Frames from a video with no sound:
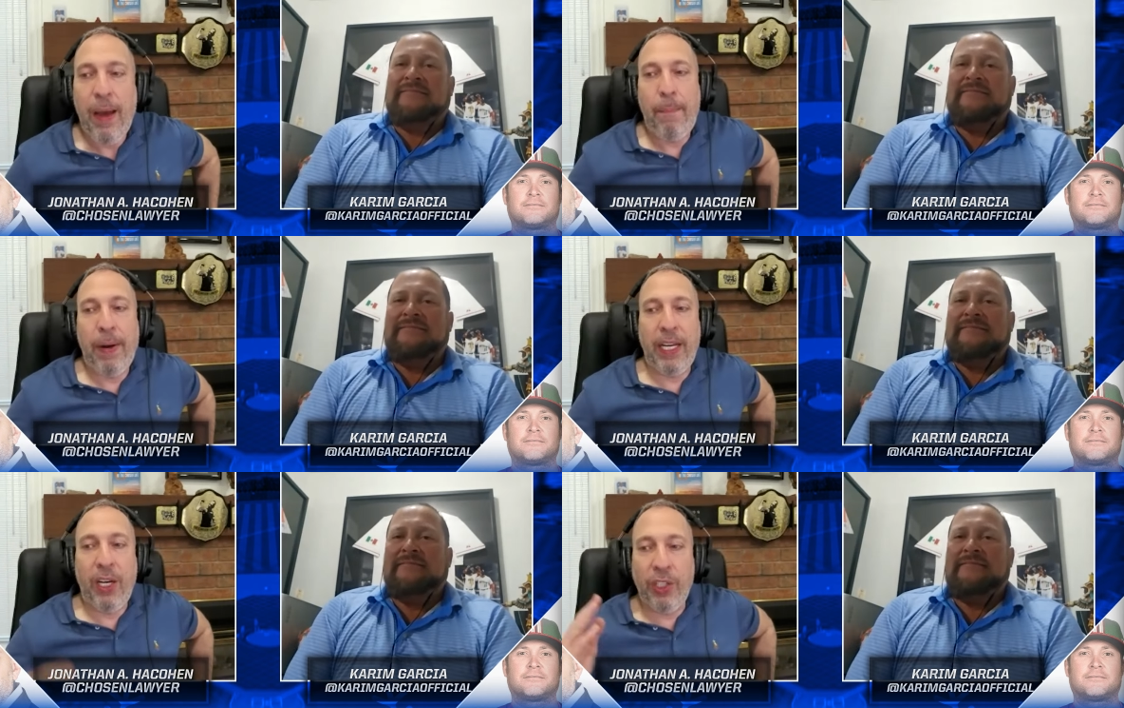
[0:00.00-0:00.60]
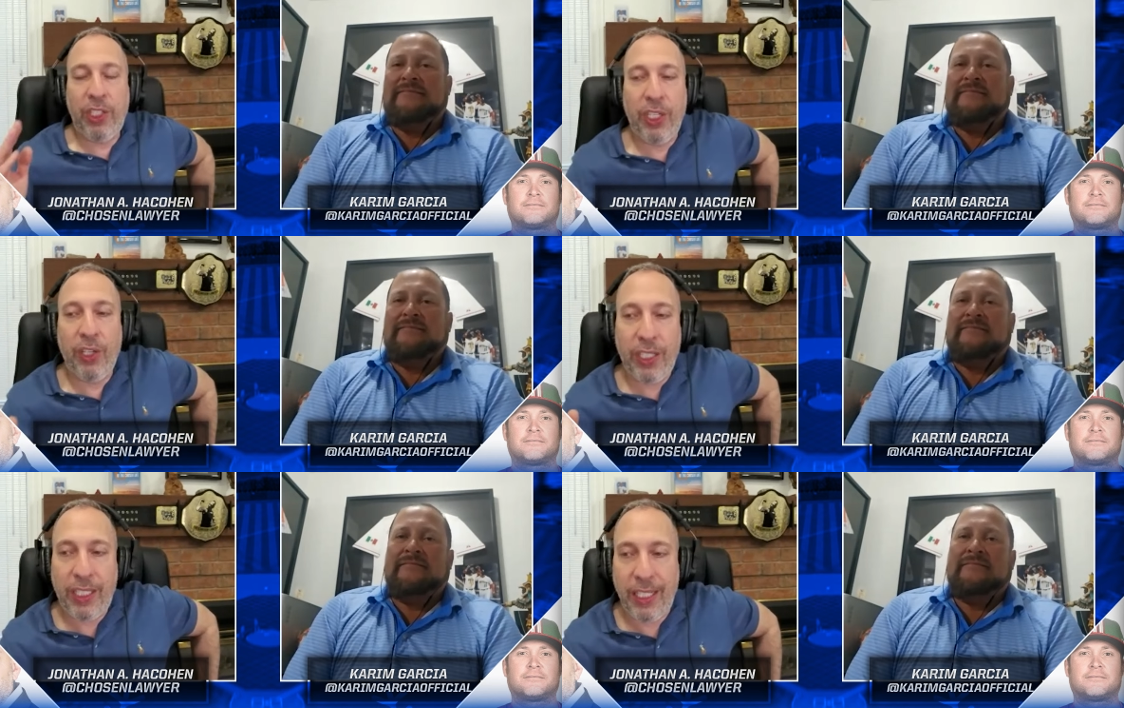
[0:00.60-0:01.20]
Speaker 1: But in all
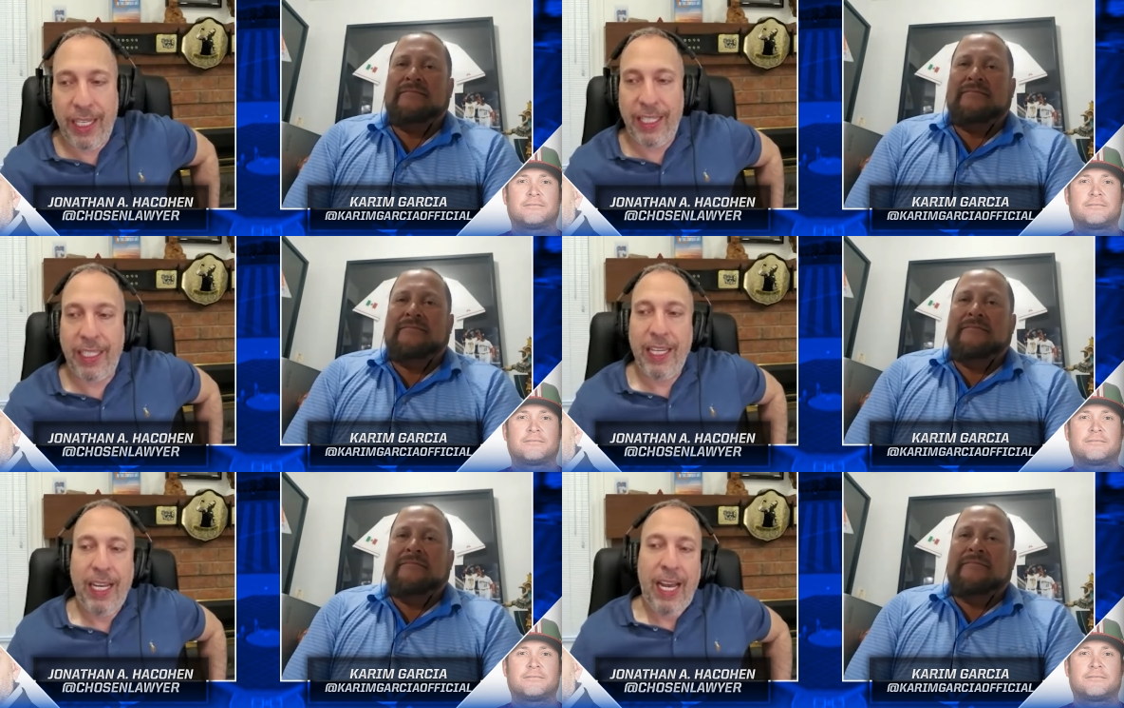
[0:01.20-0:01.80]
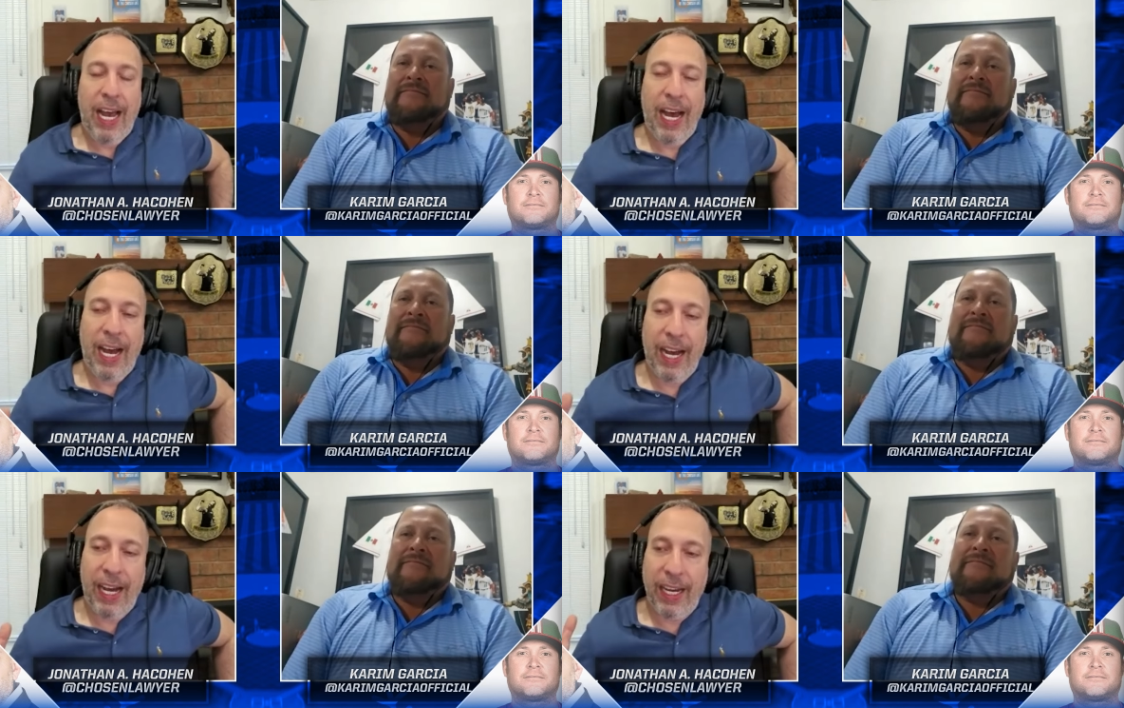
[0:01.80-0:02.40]
seriousness,
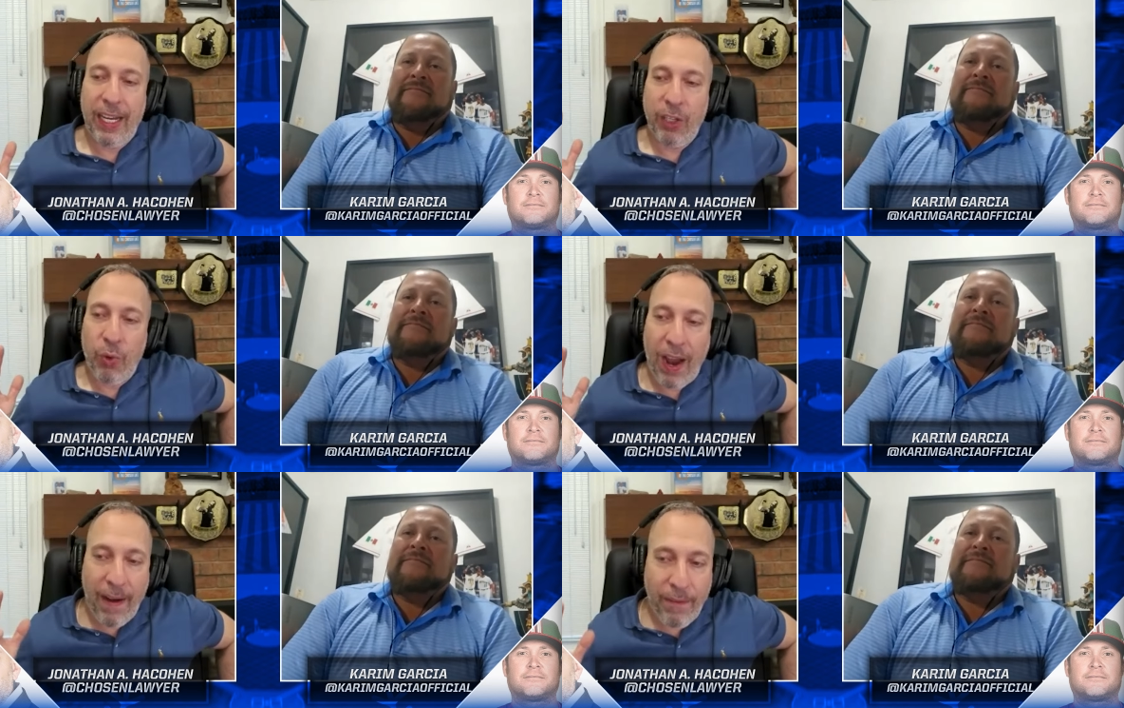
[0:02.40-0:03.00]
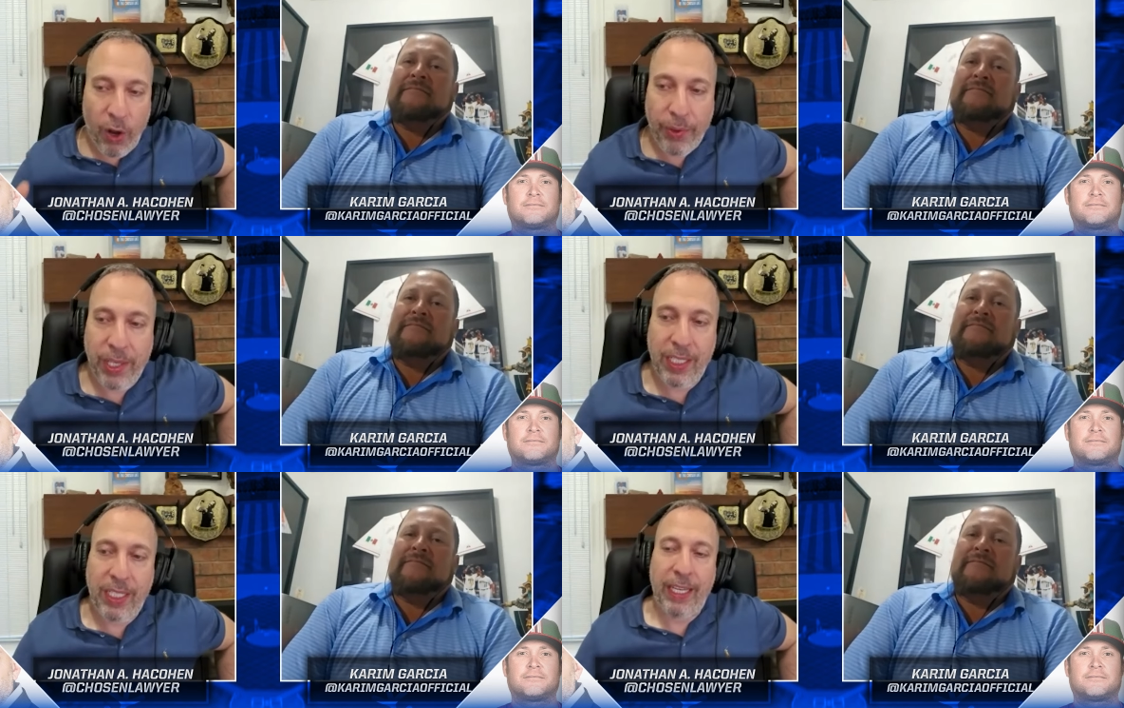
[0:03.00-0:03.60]
you have all
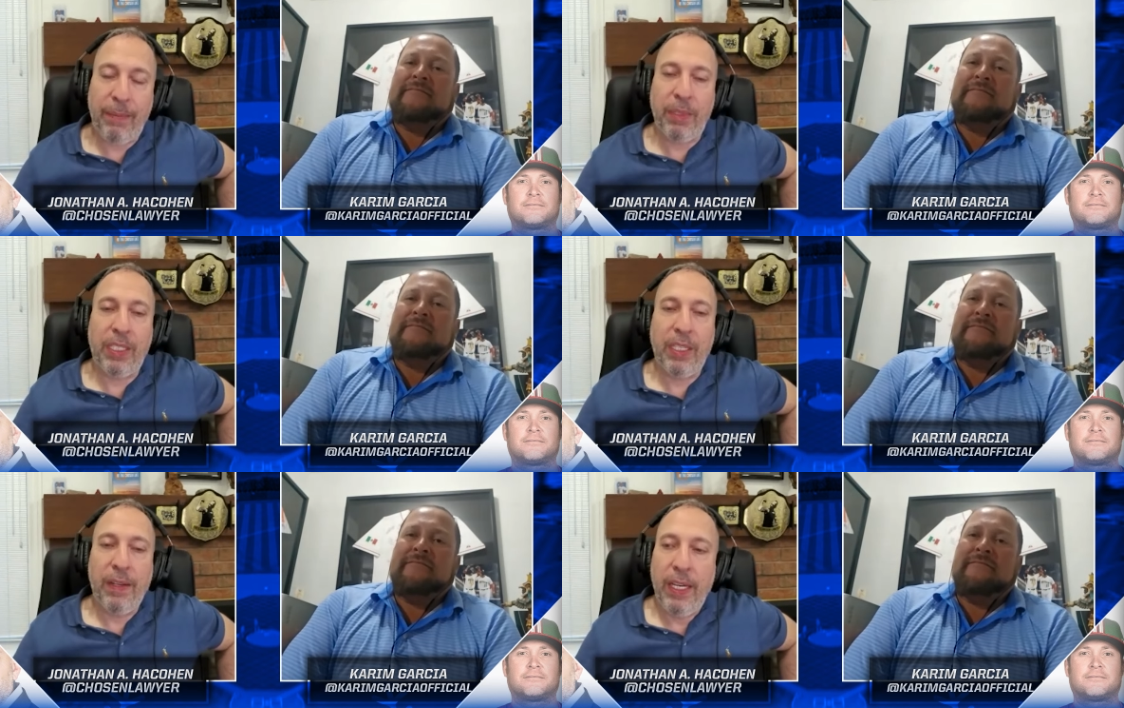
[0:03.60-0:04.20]
these teams